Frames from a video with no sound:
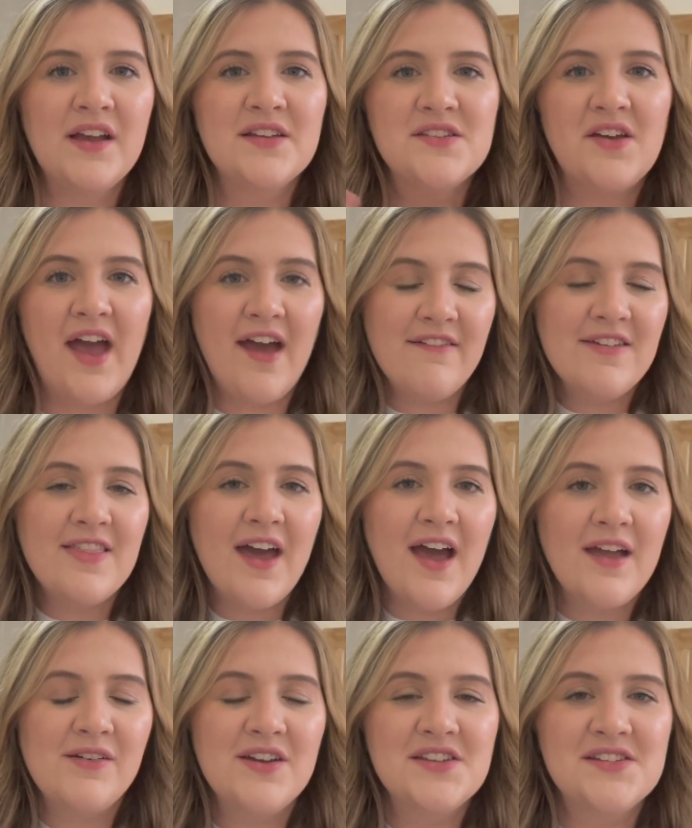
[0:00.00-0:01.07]
So having the
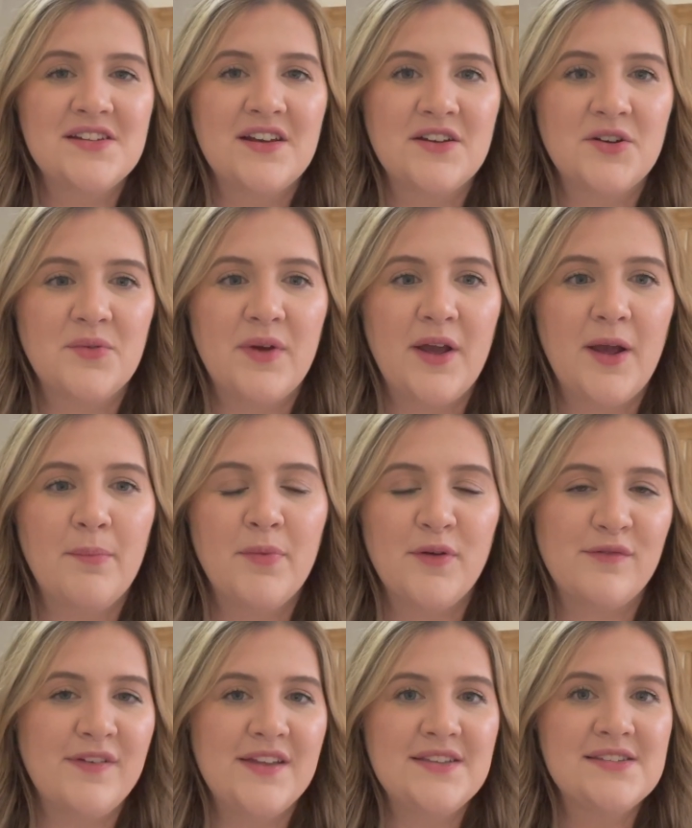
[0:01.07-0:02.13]
high-waisted underwear
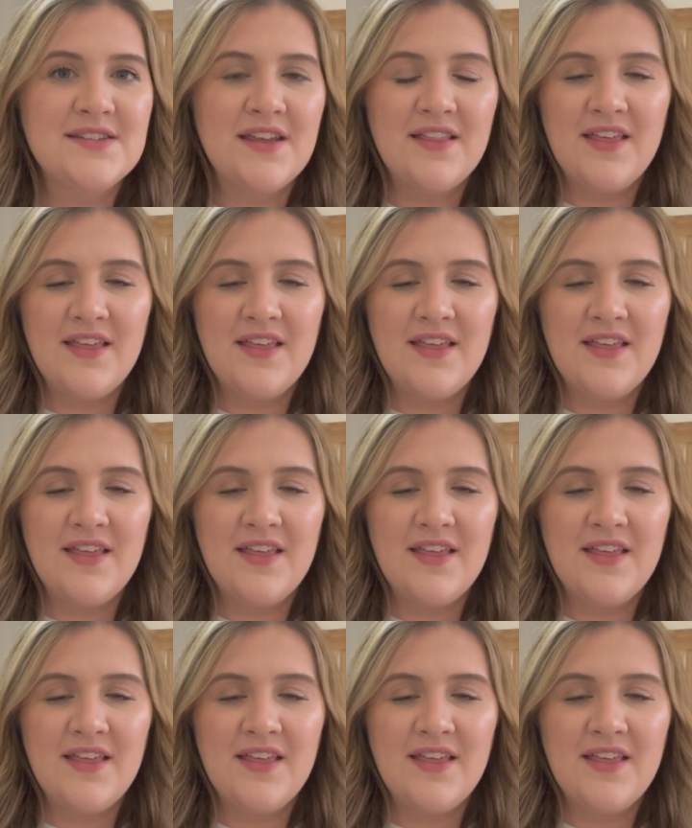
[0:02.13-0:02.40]
prevents